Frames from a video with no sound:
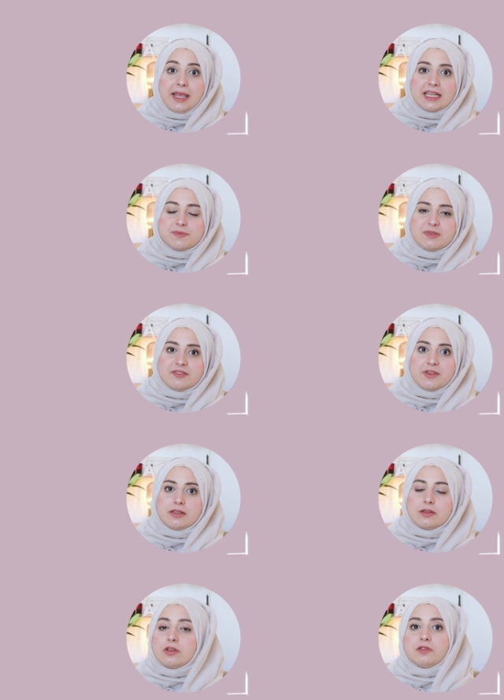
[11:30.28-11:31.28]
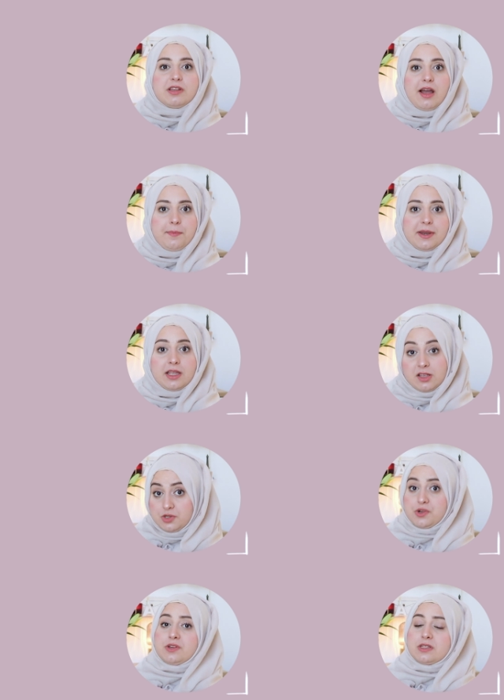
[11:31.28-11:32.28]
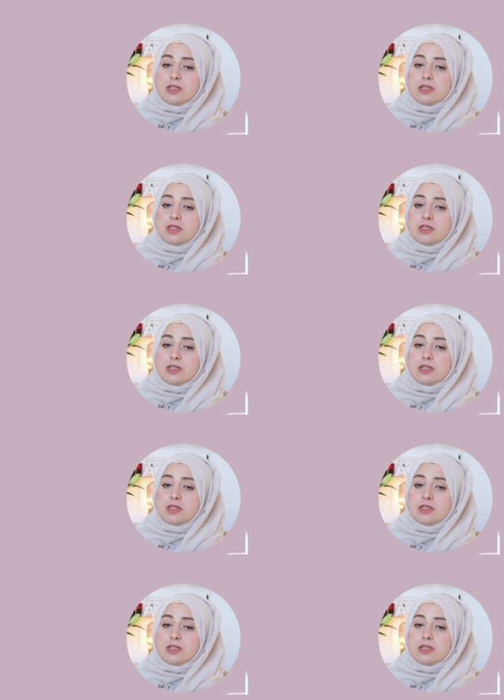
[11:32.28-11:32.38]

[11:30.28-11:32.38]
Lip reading: make it specific, type an interior